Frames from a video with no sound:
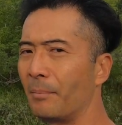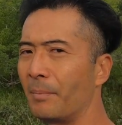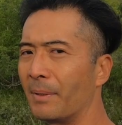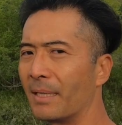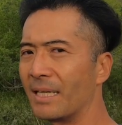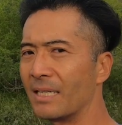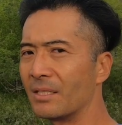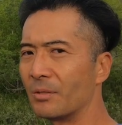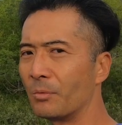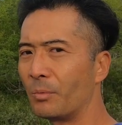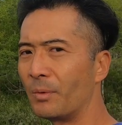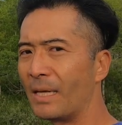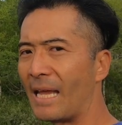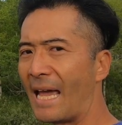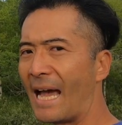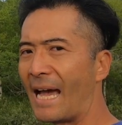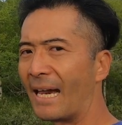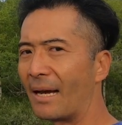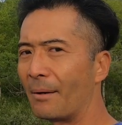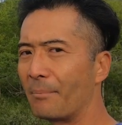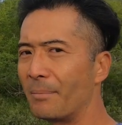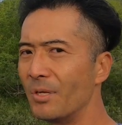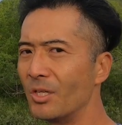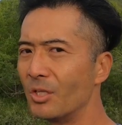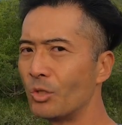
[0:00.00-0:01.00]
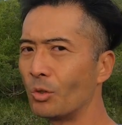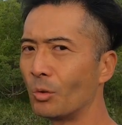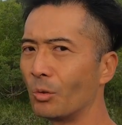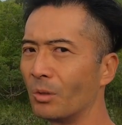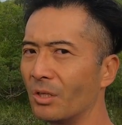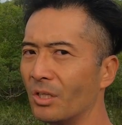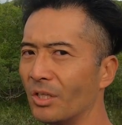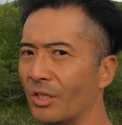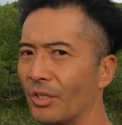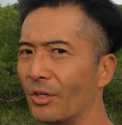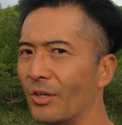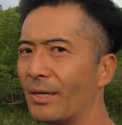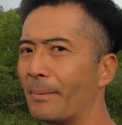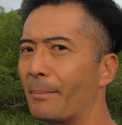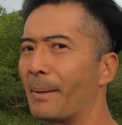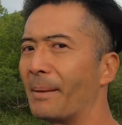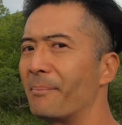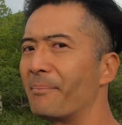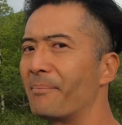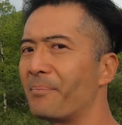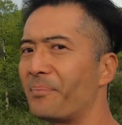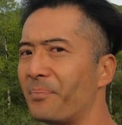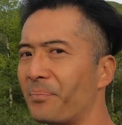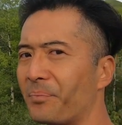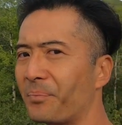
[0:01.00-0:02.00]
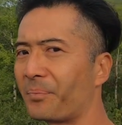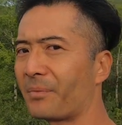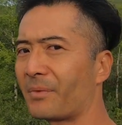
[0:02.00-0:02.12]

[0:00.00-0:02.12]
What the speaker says: because we had a mutual agreement.